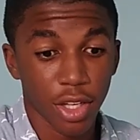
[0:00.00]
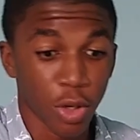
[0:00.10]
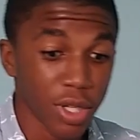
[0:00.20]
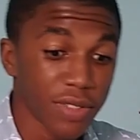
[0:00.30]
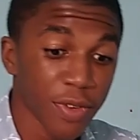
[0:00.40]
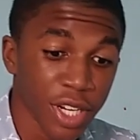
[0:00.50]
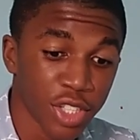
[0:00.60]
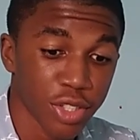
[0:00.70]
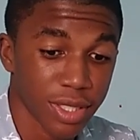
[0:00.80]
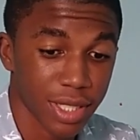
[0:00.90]
Now this is very
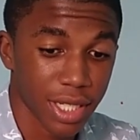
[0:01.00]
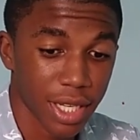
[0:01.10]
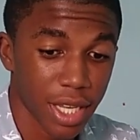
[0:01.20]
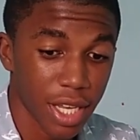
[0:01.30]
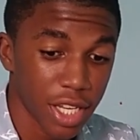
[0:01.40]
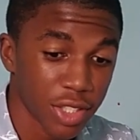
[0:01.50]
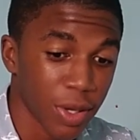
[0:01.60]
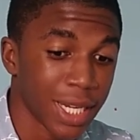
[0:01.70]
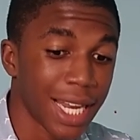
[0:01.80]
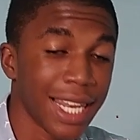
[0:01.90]
interesting.
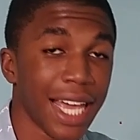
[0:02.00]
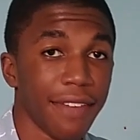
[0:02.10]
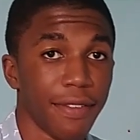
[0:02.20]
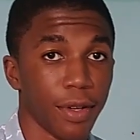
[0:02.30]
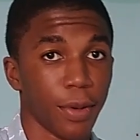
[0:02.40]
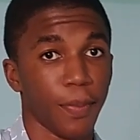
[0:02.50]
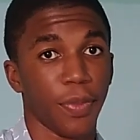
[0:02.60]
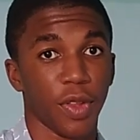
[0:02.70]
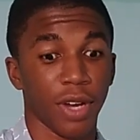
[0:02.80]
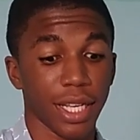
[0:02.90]
So in our life,
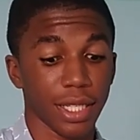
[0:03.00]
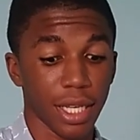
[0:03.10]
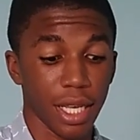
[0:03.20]
right?